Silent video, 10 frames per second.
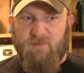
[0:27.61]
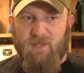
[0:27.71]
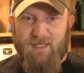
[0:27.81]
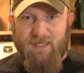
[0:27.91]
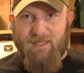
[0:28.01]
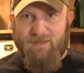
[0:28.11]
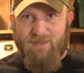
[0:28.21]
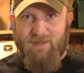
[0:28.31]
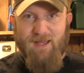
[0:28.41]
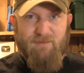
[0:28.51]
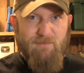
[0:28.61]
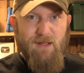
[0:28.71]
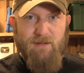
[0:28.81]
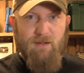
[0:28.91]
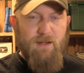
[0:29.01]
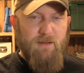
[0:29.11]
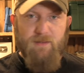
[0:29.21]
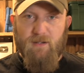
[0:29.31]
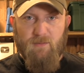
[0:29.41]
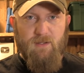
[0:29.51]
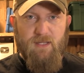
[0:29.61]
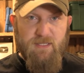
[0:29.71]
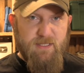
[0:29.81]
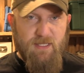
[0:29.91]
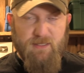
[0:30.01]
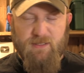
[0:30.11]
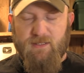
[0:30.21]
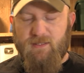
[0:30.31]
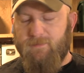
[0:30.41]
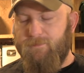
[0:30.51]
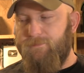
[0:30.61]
feeding into that rhetoric that already exists.